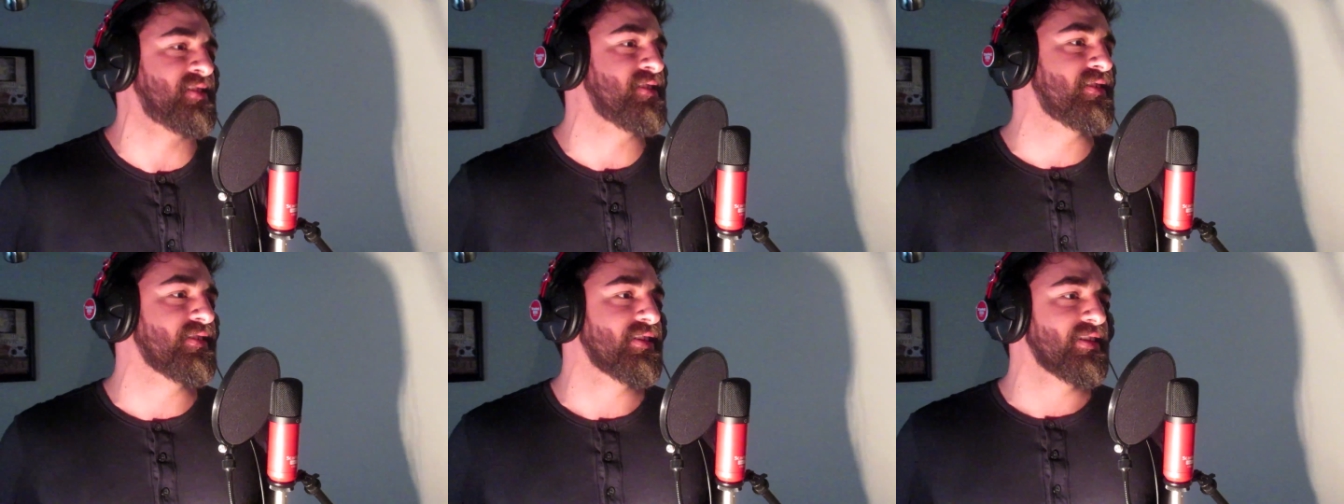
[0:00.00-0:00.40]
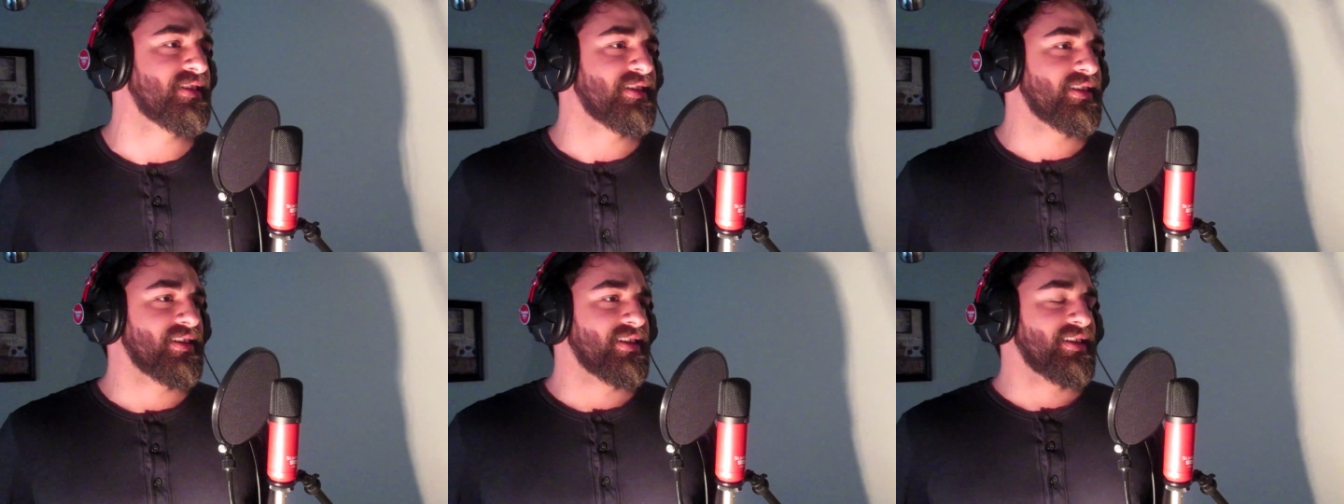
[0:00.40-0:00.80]

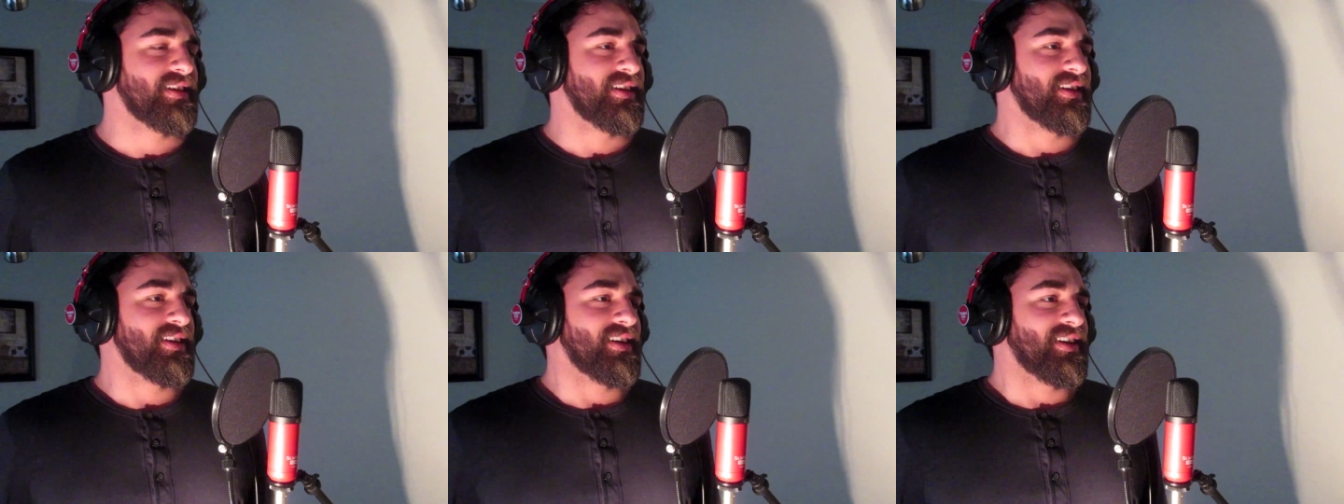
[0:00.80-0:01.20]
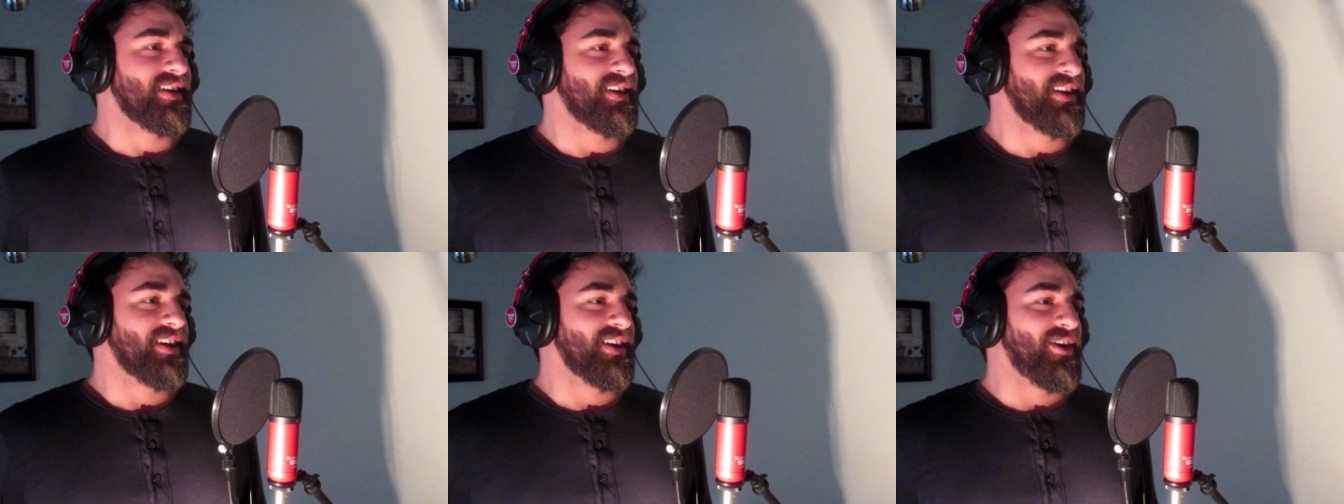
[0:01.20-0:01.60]

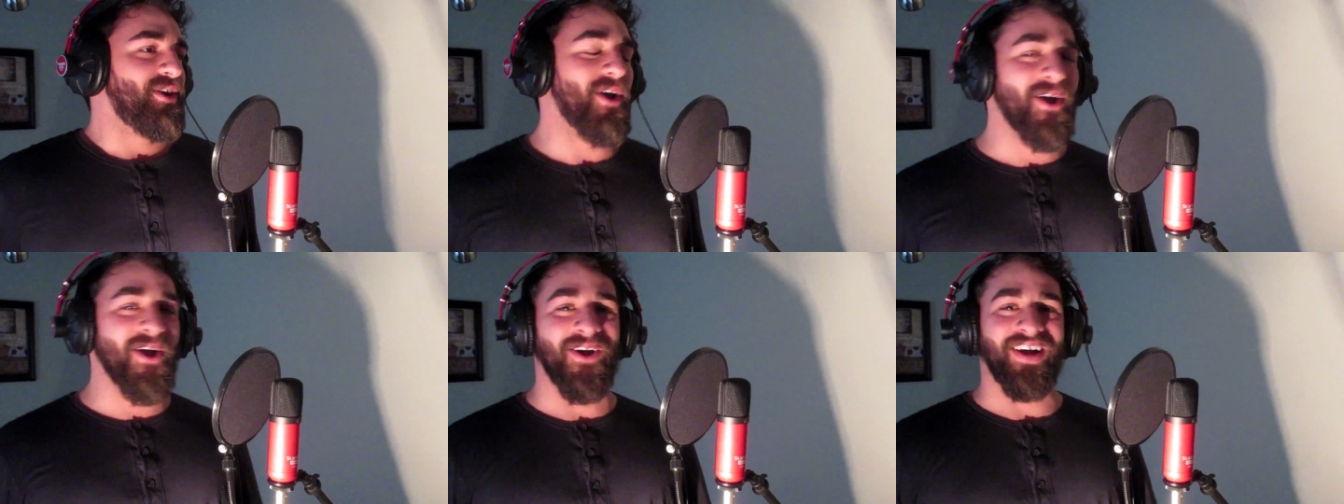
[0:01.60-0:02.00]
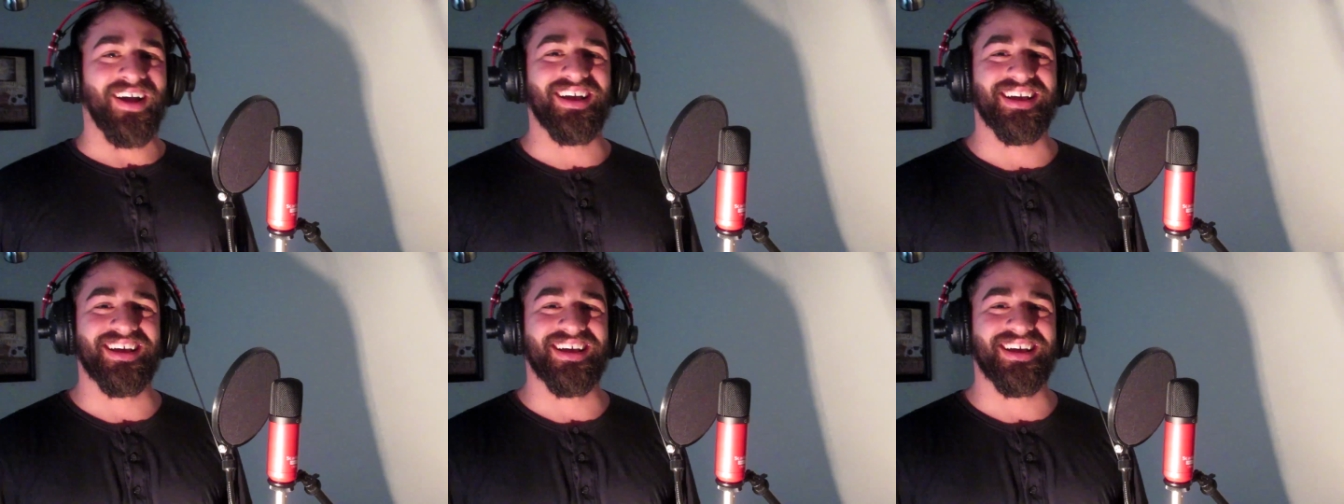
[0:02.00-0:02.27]
eyes. Whew!